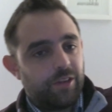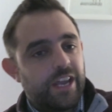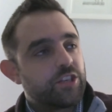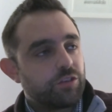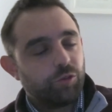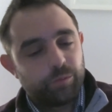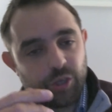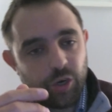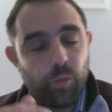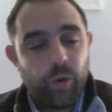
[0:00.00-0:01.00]
interrupt
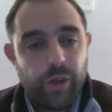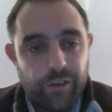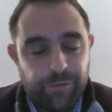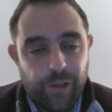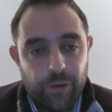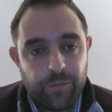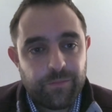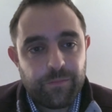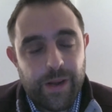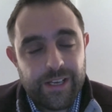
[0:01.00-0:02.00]
your workflow
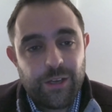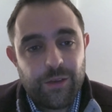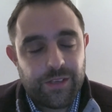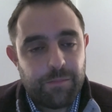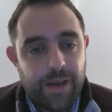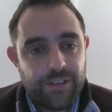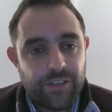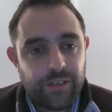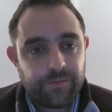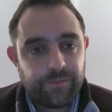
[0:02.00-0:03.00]
by using
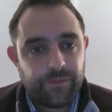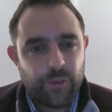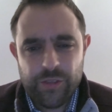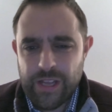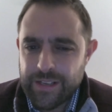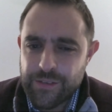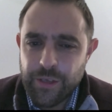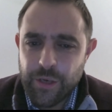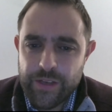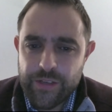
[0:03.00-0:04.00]
matcher. Does that answer
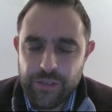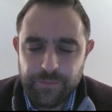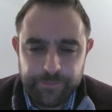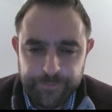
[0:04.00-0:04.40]
the question?